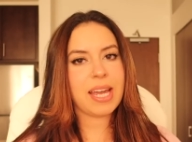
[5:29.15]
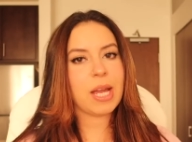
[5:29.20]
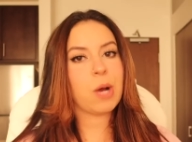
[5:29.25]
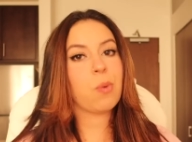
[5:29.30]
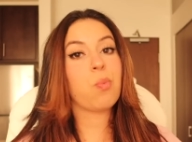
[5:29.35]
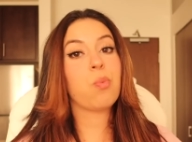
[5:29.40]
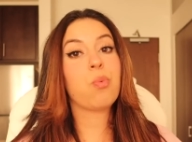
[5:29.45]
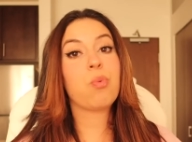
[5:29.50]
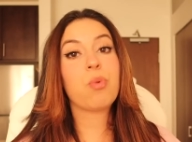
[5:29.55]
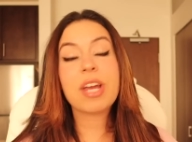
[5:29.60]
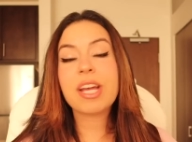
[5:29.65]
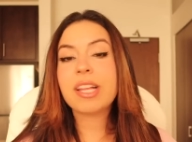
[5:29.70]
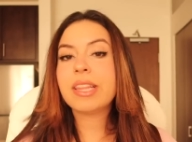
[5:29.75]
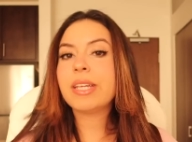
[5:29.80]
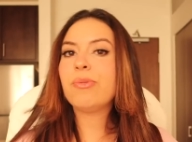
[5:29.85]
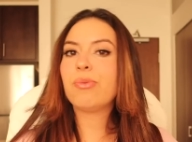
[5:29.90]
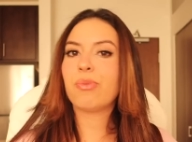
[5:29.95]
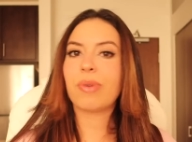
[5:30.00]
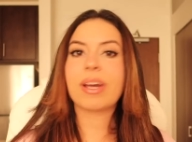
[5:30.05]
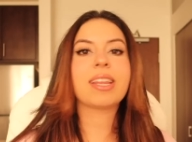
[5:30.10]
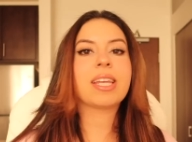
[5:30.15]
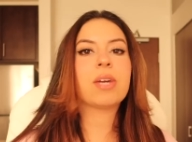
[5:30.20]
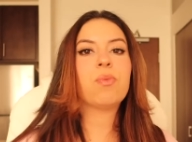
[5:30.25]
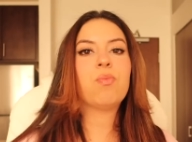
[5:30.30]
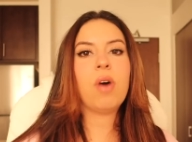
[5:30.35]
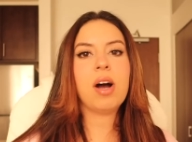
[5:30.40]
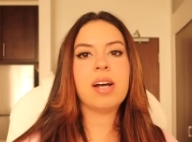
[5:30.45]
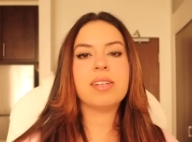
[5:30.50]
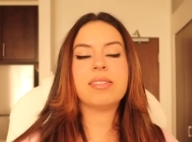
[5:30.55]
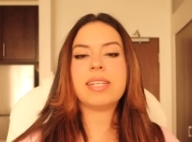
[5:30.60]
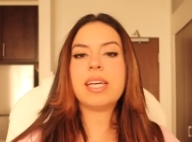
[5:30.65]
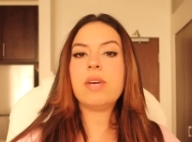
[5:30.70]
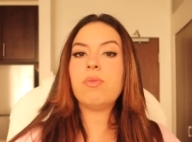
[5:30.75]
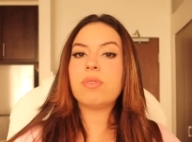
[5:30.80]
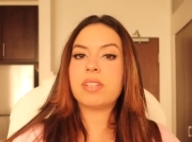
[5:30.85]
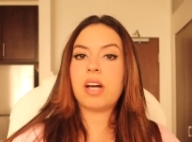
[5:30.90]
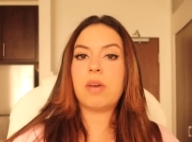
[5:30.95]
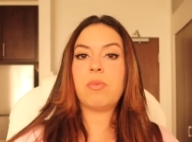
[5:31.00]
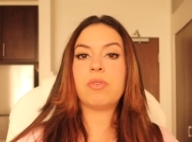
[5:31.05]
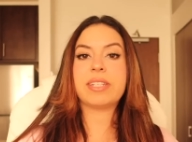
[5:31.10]
It really, really was. It
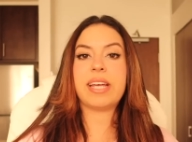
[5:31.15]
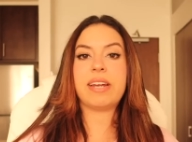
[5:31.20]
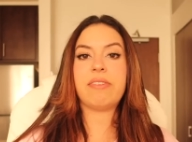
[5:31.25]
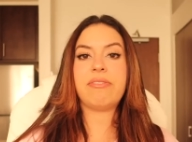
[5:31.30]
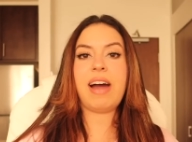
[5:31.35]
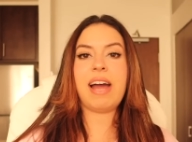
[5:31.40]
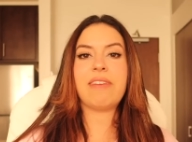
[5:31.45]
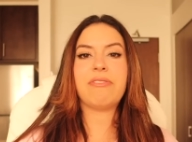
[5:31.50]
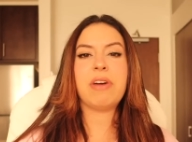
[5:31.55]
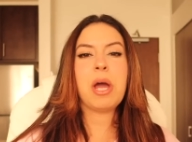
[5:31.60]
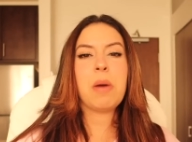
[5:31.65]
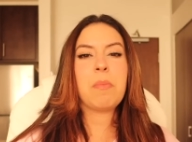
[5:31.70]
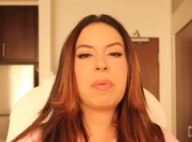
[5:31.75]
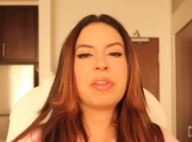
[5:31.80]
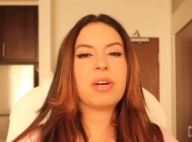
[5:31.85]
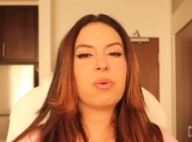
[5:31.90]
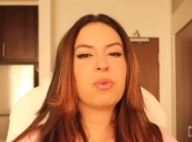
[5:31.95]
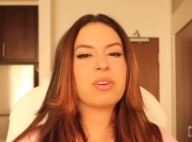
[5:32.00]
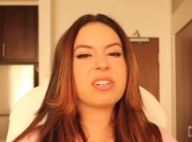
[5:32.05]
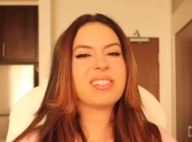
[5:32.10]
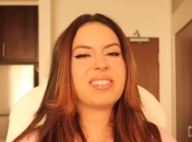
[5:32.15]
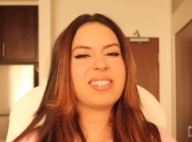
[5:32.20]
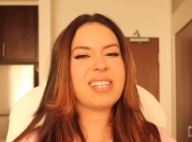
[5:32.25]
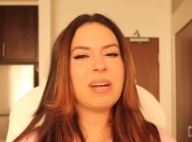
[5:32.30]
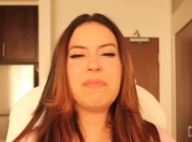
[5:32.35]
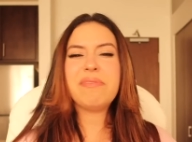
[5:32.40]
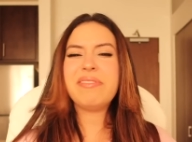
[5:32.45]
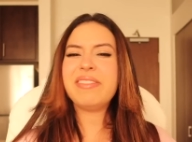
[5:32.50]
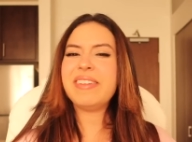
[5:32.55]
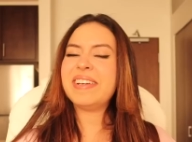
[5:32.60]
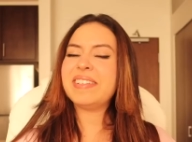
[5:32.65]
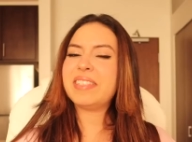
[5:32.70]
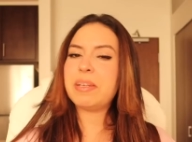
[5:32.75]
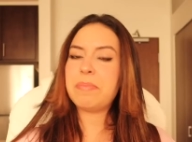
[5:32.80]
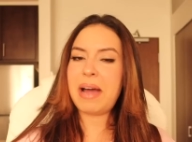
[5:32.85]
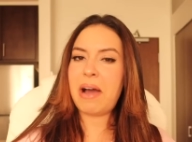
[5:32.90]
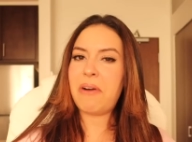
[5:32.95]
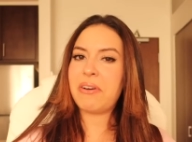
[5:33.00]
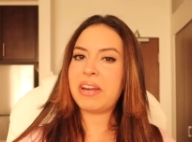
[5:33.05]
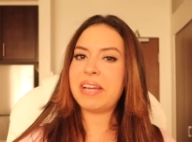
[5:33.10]
was almost at a five, but there were some things
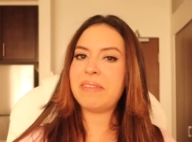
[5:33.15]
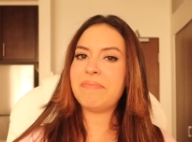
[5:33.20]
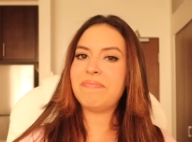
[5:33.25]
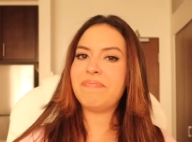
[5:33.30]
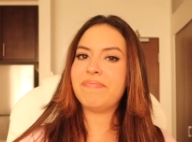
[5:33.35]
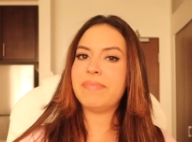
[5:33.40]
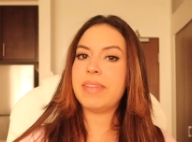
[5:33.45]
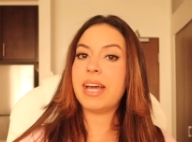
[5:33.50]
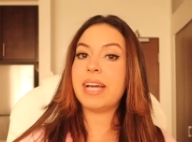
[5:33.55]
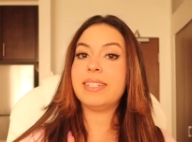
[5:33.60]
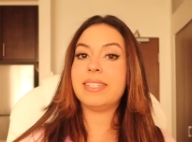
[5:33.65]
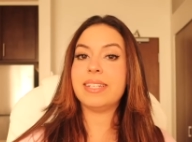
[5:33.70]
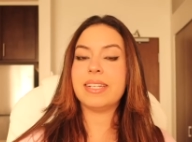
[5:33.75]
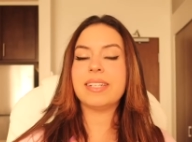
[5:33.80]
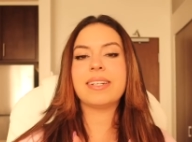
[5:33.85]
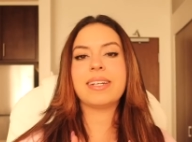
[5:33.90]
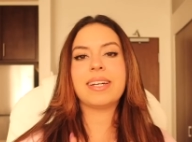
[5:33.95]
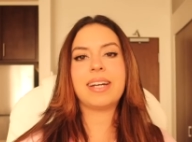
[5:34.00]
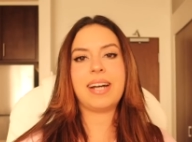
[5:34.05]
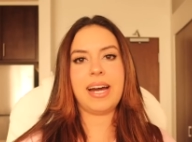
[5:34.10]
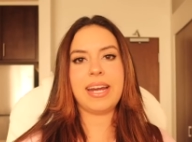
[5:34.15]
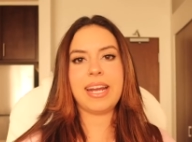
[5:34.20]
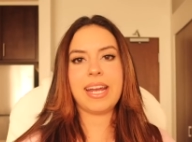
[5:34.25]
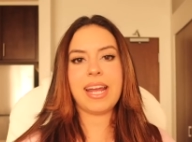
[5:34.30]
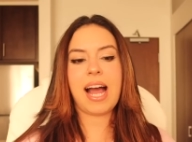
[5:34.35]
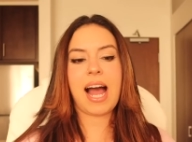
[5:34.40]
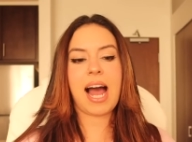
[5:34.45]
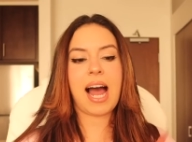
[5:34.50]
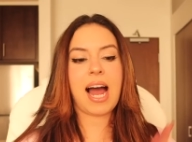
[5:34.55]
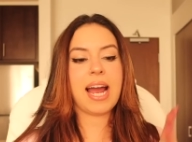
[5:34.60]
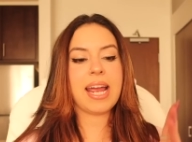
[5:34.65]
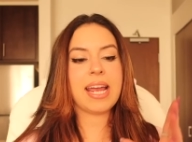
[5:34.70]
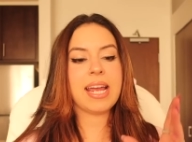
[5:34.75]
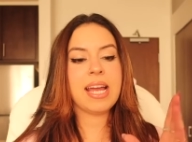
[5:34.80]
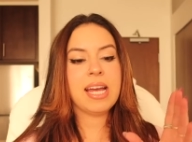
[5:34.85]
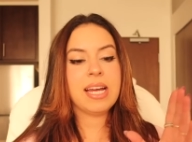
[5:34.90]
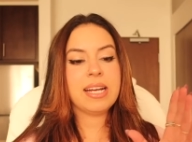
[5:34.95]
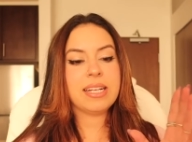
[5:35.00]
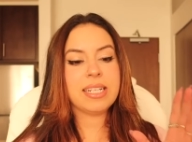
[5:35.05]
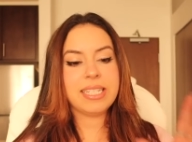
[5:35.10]
about it that didn't cut it.
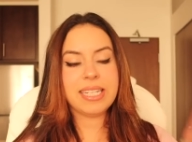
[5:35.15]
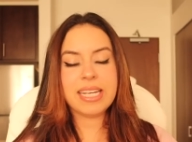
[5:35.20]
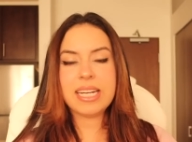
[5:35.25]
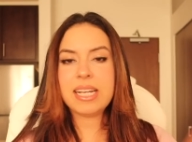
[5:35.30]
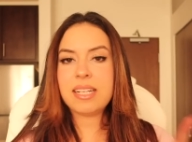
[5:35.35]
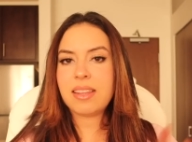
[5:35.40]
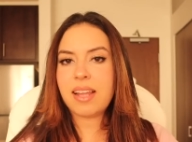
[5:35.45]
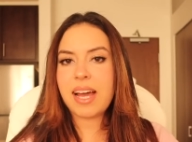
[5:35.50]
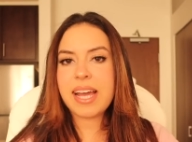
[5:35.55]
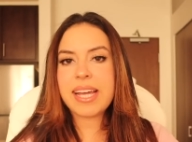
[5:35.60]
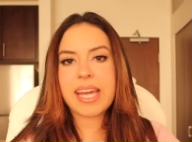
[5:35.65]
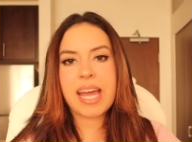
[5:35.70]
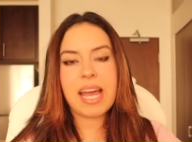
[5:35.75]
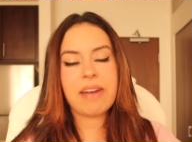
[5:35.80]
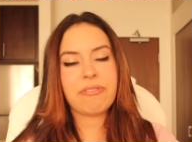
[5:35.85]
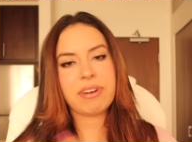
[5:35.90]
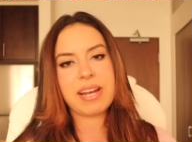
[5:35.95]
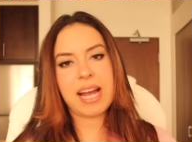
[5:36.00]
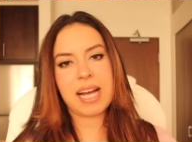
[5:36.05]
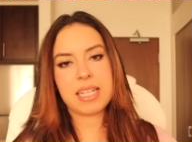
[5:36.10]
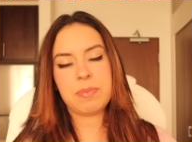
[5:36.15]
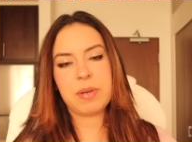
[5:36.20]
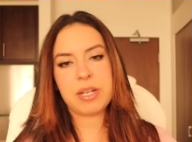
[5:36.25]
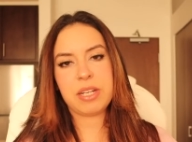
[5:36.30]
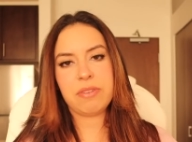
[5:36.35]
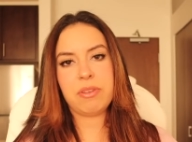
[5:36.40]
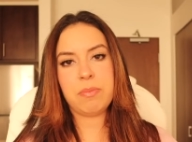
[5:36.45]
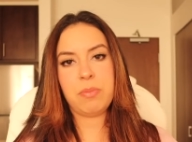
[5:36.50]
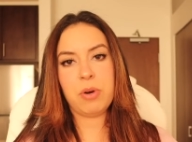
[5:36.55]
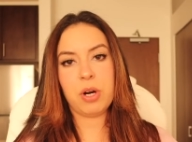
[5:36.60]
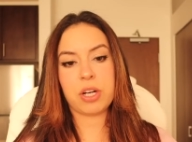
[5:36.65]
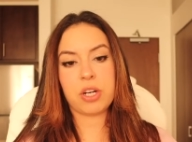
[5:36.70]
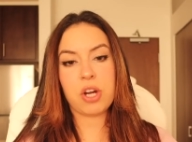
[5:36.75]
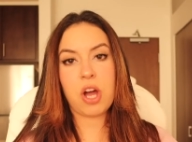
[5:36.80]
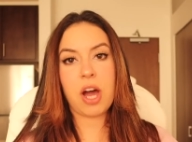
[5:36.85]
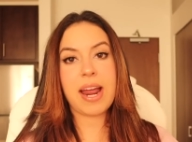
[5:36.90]
I didn't like every aspect of the book.